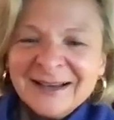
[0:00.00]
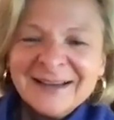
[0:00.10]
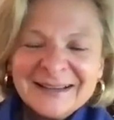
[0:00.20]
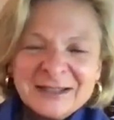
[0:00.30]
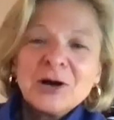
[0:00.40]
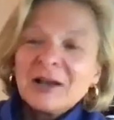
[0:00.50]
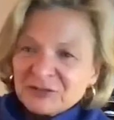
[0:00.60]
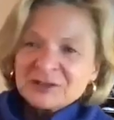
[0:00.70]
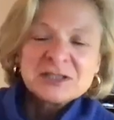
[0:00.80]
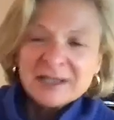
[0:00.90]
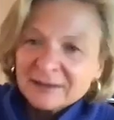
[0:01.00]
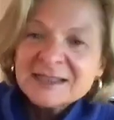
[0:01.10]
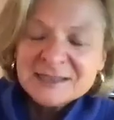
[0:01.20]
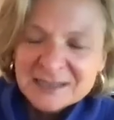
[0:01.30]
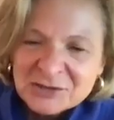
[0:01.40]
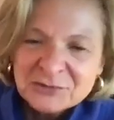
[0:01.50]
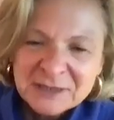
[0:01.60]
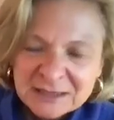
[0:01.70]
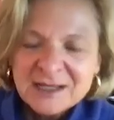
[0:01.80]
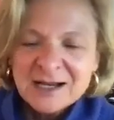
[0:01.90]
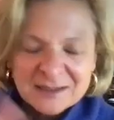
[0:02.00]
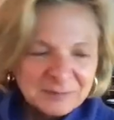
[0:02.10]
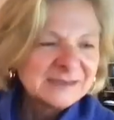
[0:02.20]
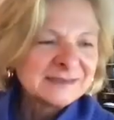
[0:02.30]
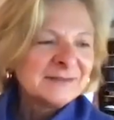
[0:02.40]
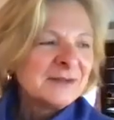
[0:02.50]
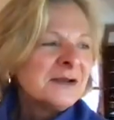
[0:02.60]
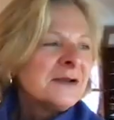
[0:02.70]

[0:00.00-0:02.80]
You'll have to at least at 3:00, please leave.